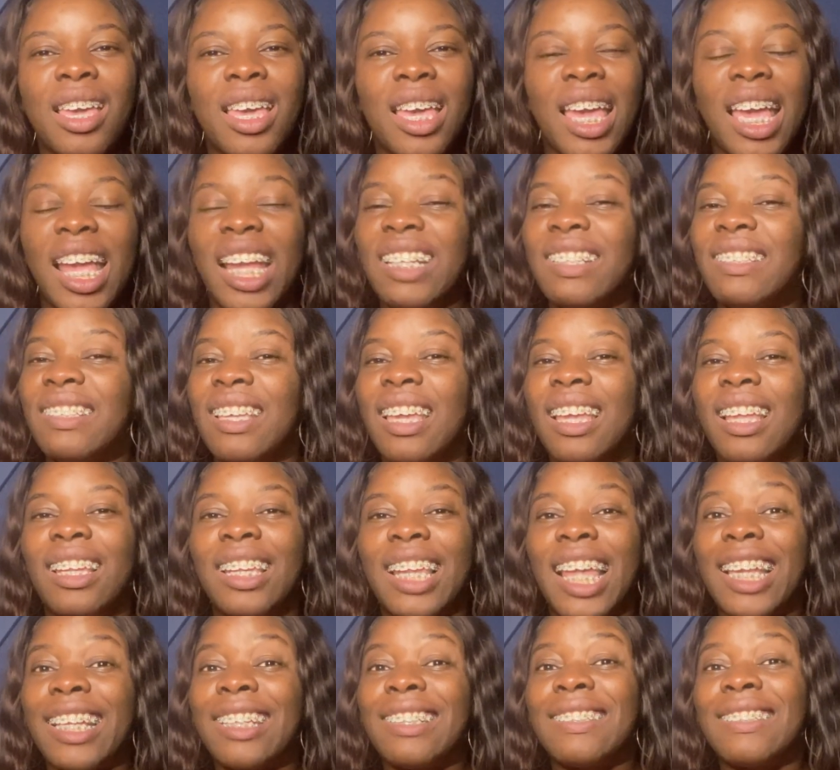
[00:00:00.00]
Is it
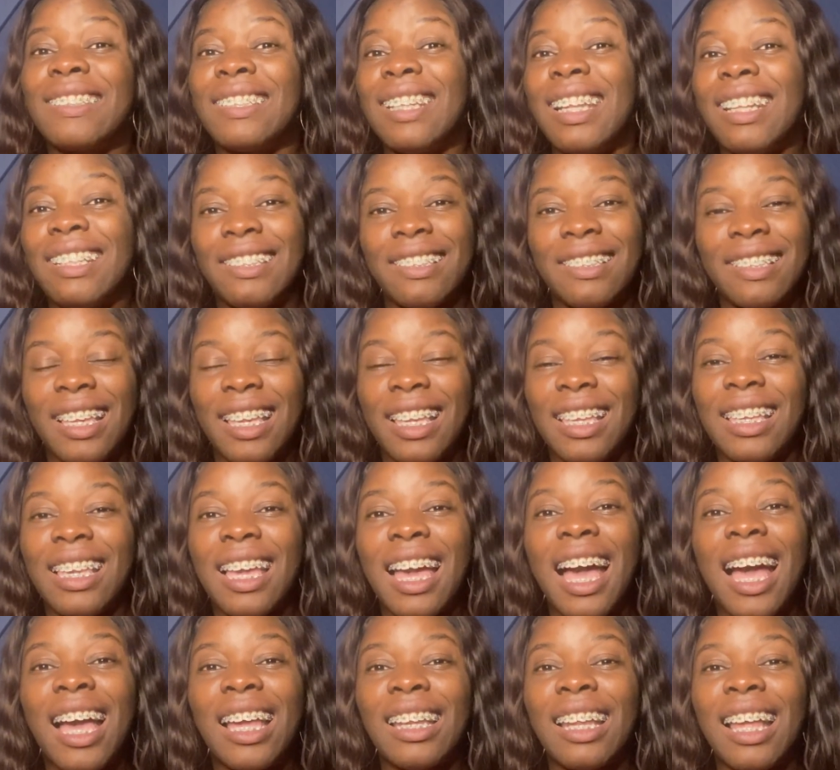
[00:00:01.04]
like SNCC in
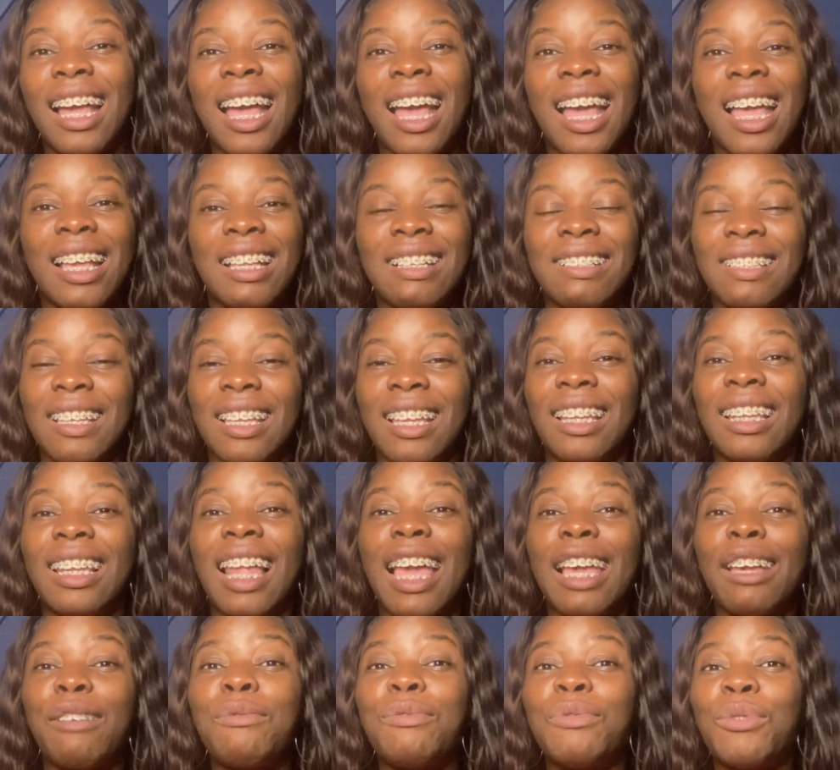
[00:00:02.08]
Ghana? Is it
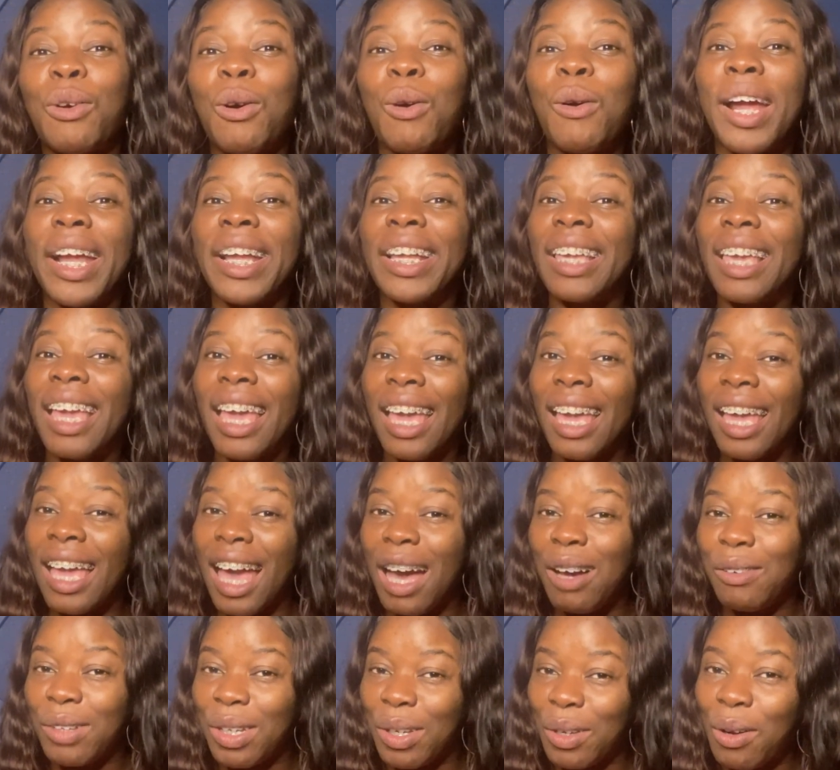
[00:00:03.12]
like 401k,
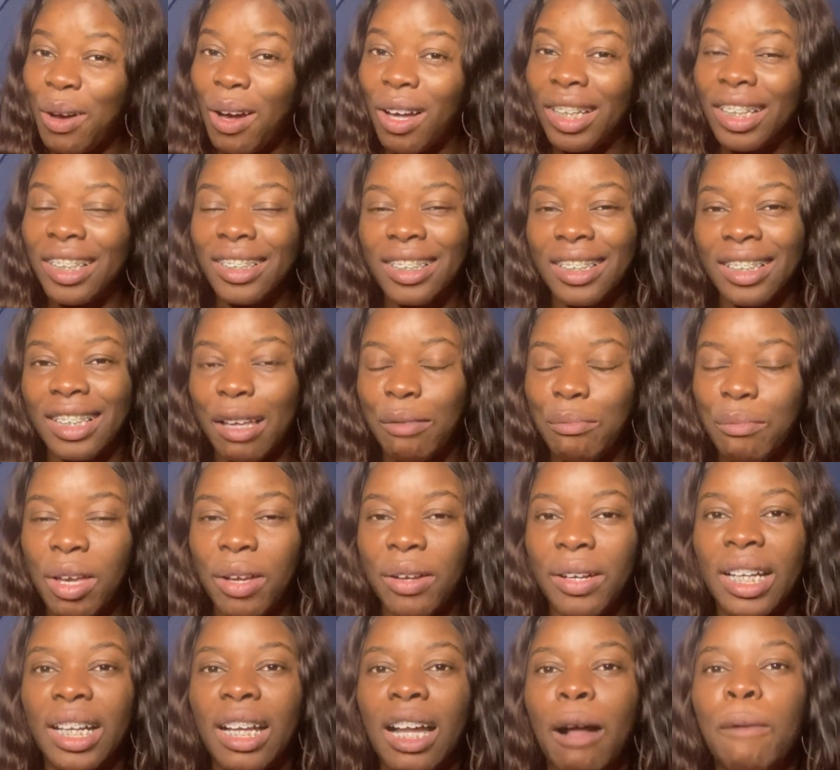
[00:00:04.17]
how we call it in
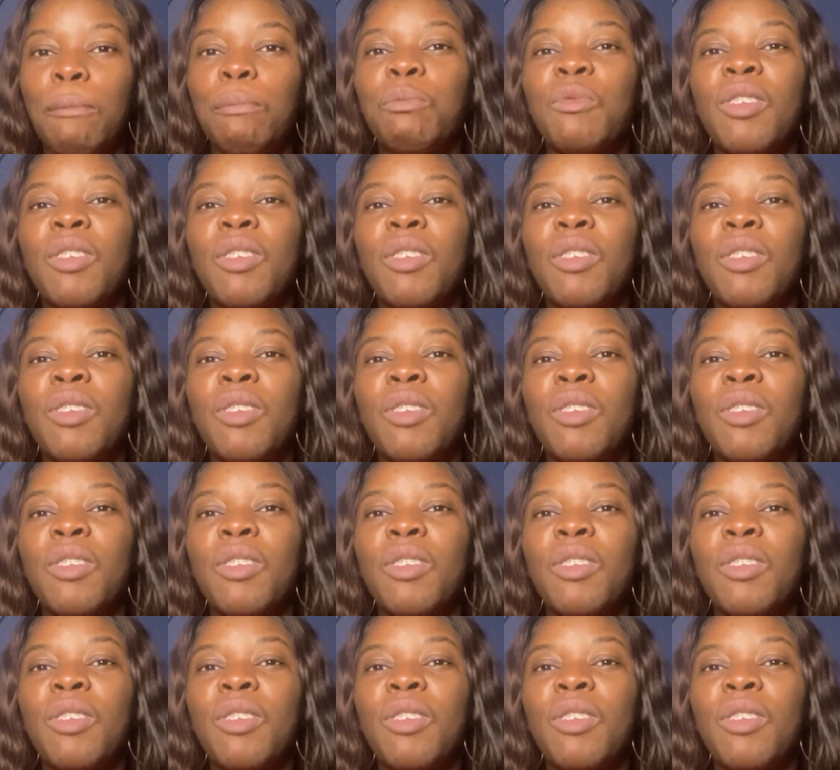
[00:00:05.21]
America?